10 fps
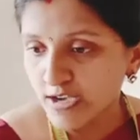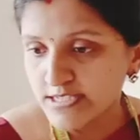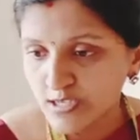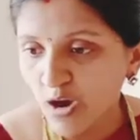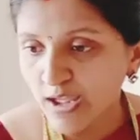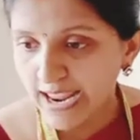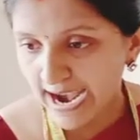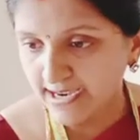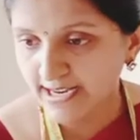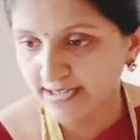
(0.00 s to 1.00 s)
is all
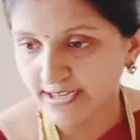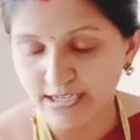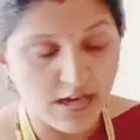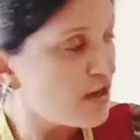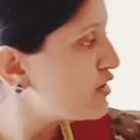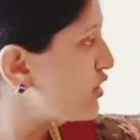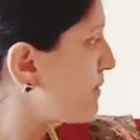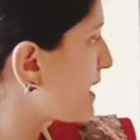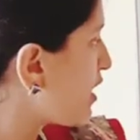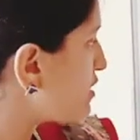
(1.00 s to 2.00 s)
held in it. So
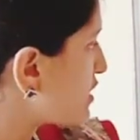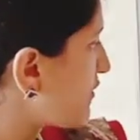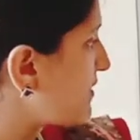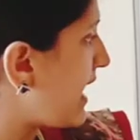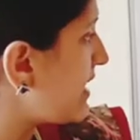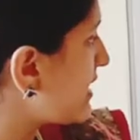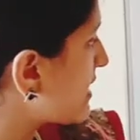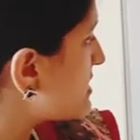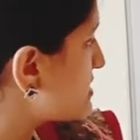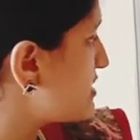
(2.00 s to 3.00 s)
because of that,
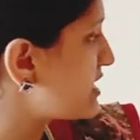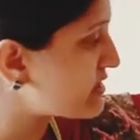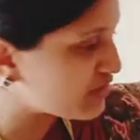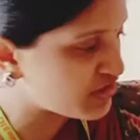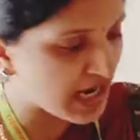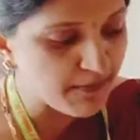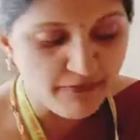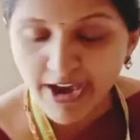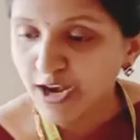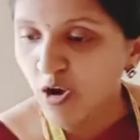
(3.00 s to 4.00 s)
it is disc shape
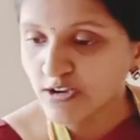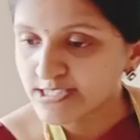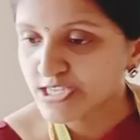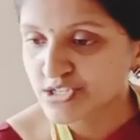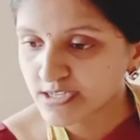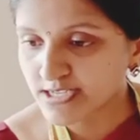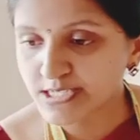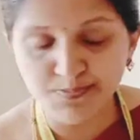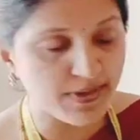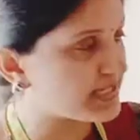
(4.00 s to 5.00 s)
where oxygen
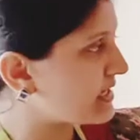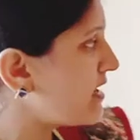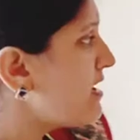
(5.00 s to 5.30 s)
is present.